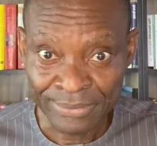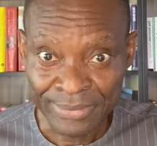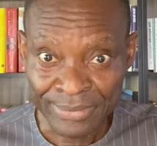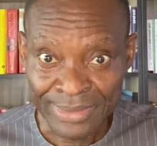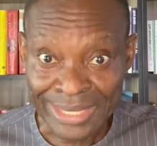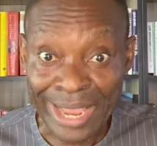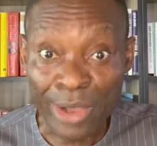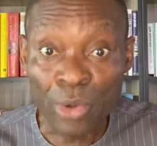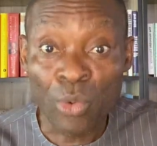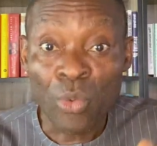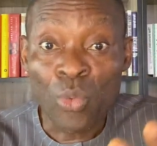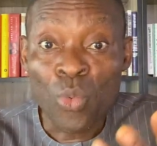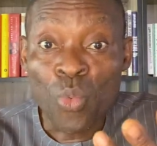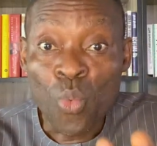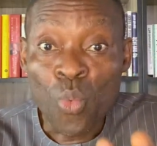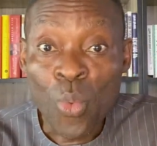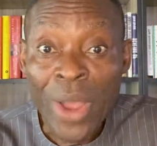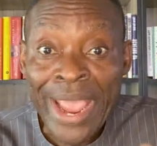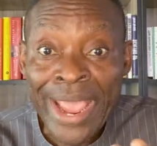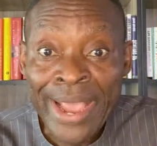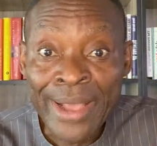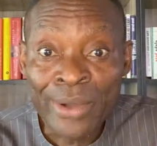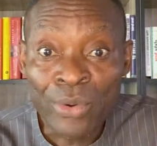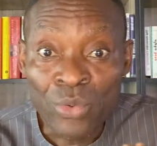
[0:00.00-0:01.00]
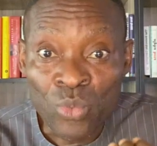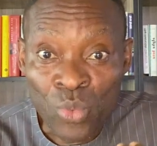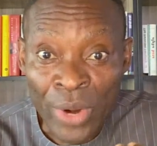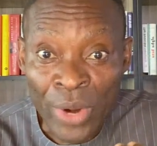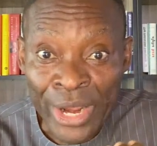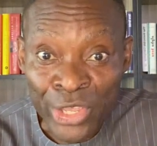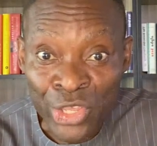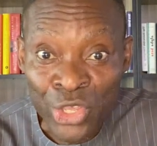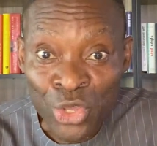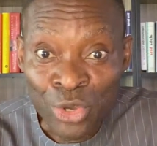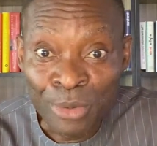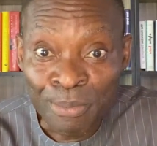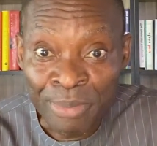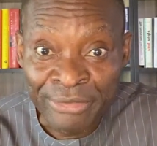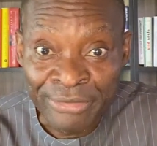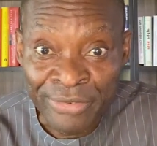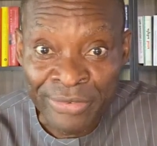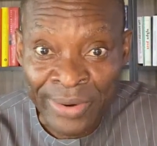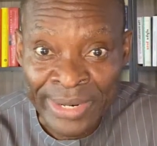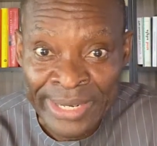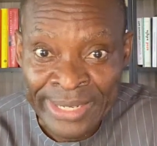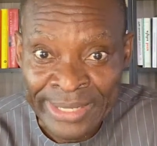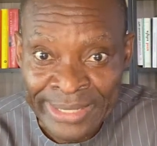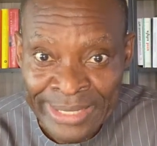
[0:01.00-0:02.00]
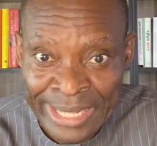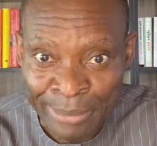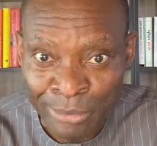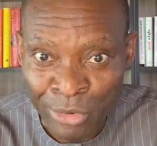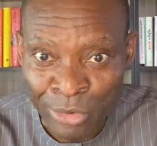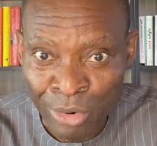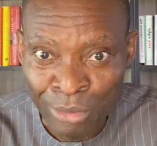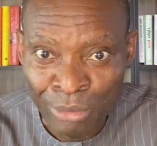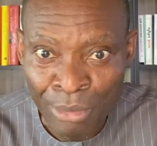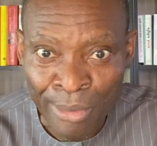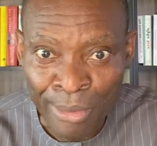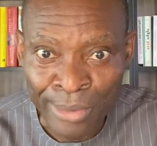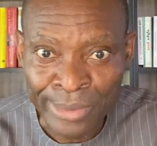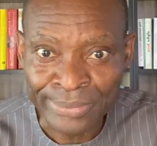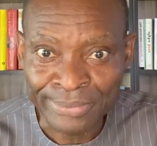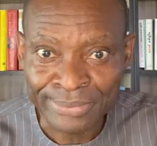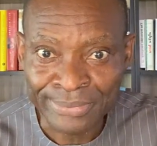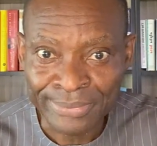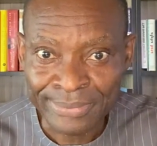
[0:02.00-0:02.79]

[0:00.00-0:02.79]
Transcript: Like, where were you before this time, Ogbo?